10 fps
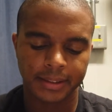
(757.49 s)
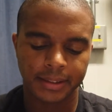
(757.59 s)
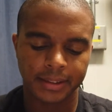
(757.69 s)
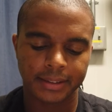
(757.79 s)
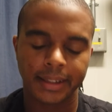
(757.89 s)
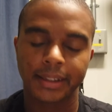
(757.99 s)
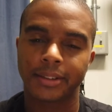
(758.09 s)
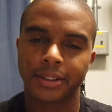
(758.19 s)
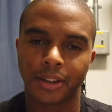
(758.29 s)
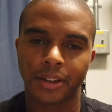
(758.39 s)
say the
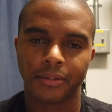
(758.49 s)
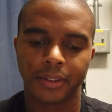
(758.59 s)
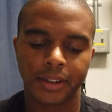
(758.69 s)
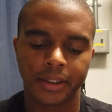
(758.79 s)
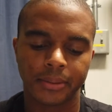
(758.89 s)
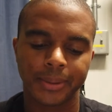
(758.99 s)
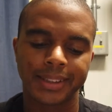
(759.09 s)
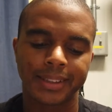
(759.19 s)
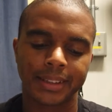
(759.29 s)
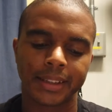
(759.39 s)
stall converter,
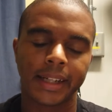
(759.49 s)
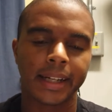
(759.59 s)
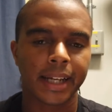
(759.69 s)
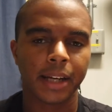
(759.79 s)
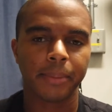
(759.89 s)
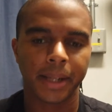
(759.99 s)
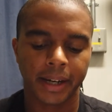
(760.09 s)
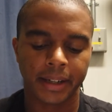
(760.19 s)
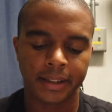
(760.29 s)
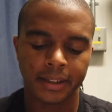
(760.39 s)
which it can be
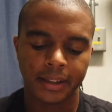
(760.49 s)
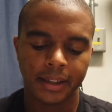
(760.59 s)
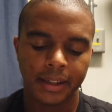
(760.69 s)
higher,